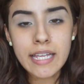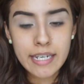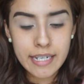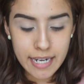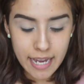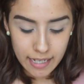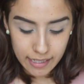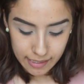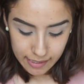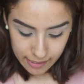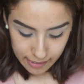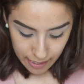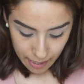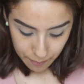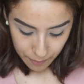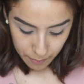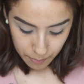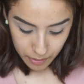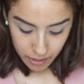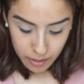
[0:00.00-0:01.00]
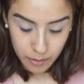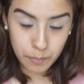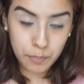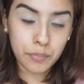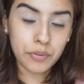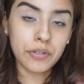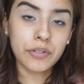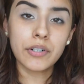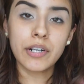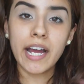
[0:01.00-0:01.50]
Next step, I'm gonna
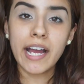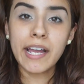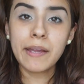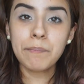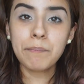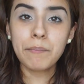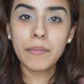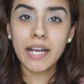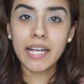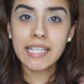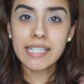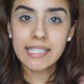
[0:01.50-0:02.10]
prime my